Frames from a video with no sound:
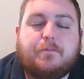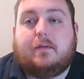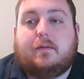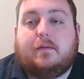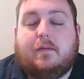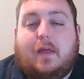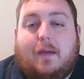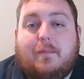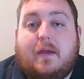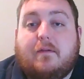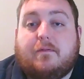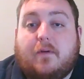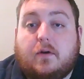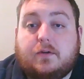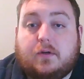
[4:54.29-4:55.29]
That may
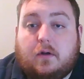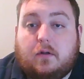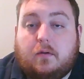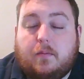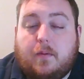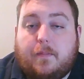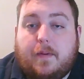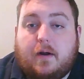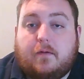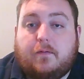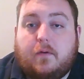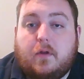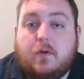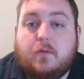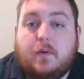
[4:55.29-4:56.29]
function a little bit better
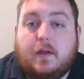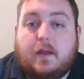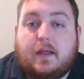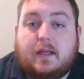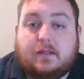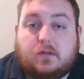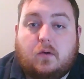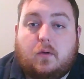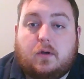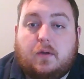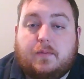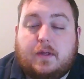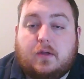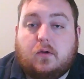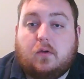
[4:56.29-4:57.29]
for you. It's going to
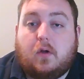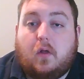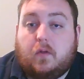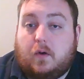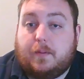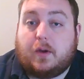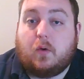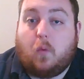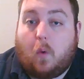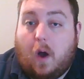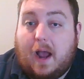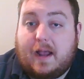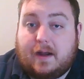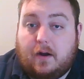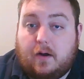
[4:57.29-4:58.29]
be a little bit
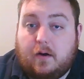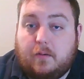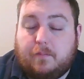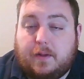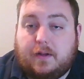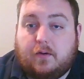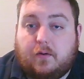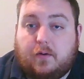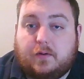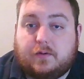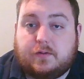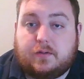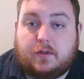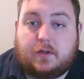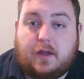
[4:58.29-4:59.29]
quieter
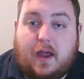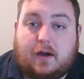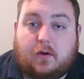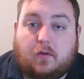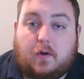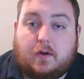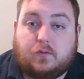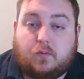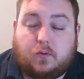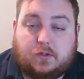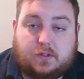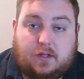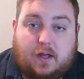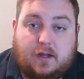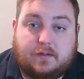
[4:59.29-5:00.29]
because the Acura drawer
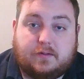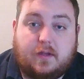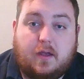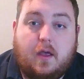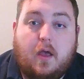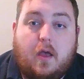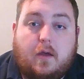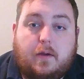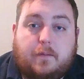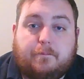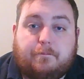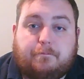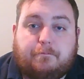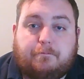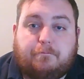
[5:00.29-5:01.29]
slides
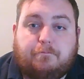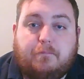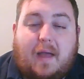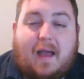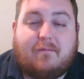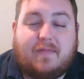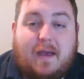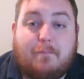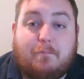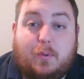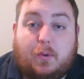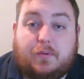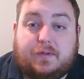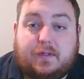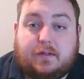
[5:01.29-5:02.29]
have that
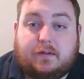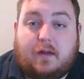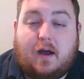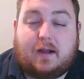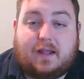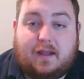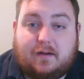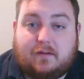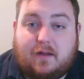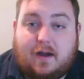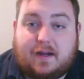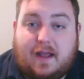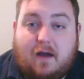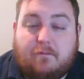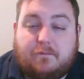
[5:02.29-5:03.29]
built-in lock-in,
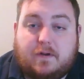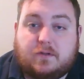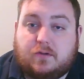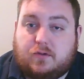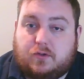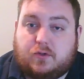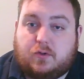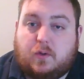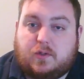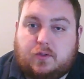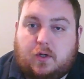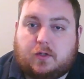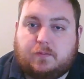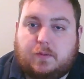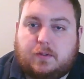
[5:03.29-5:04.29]
lock-out feature. There's no
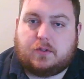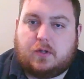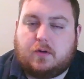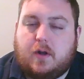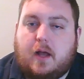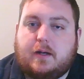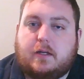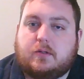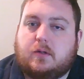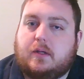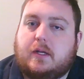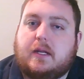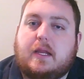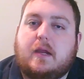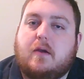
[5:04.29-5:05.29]
adjustment, not necessarily
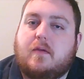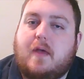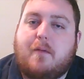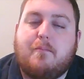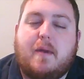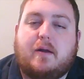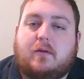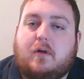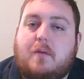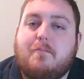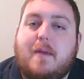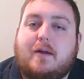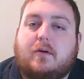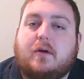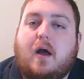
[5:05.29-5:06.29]
going to hear that
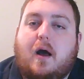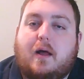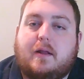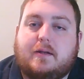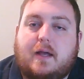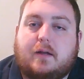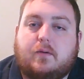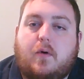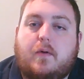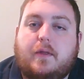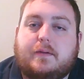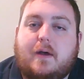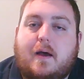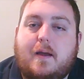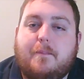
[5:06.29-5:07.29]
metal-on-metal contact all the
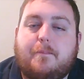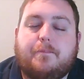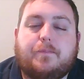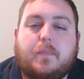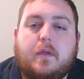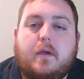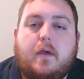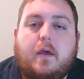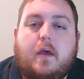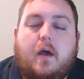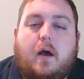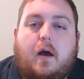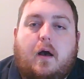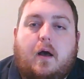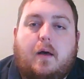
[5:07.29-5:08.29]
time.
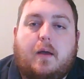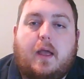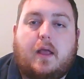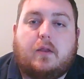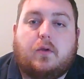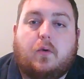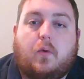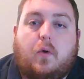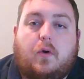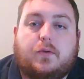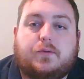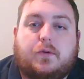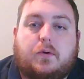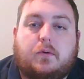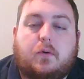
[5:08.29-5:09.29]
And you're
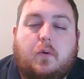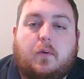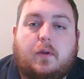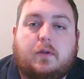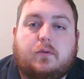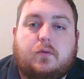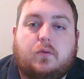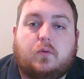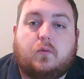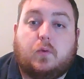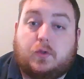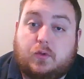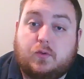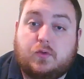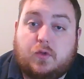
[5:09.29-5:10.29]
also going to
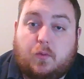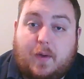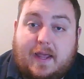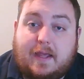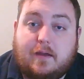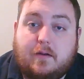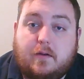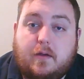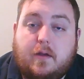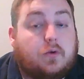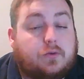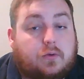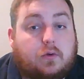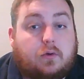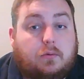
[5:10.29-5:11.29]
reduce the weight.
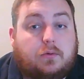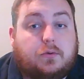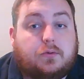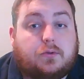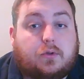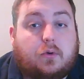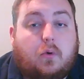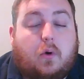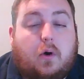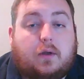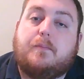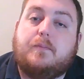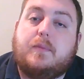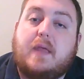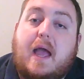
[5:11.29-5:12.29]
You're going to reduce the
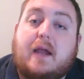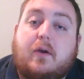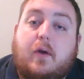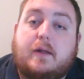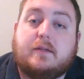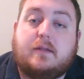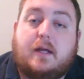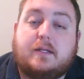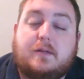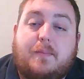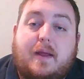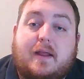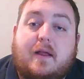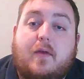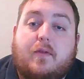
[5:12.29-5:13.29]
cost. The Acura slides,
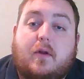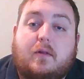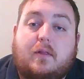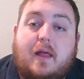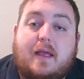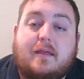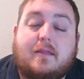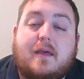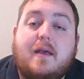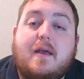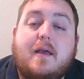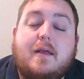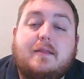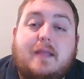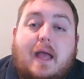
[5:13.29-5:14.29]
depending on their length,
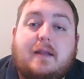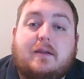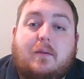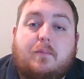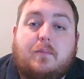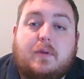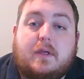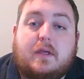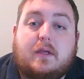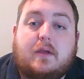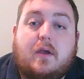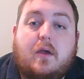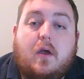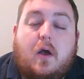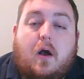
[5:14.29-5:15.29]
tend to be
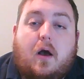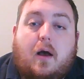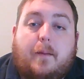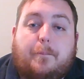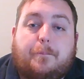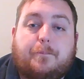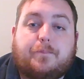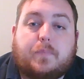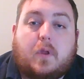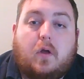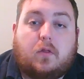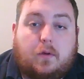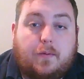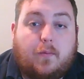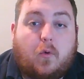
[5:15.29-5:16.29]
a
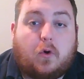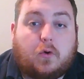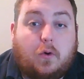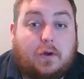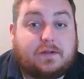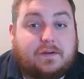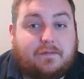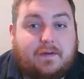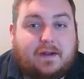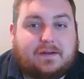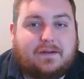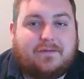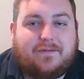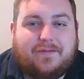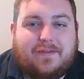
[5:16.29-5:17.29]
little bit more
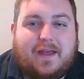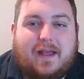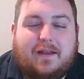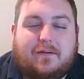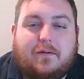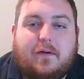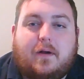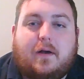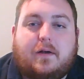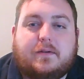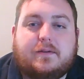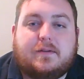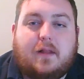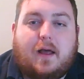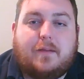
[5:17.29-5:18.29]
cost-effective than a
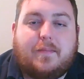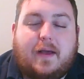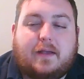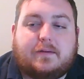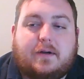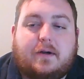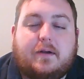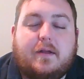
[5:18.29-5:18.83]
Slide Master.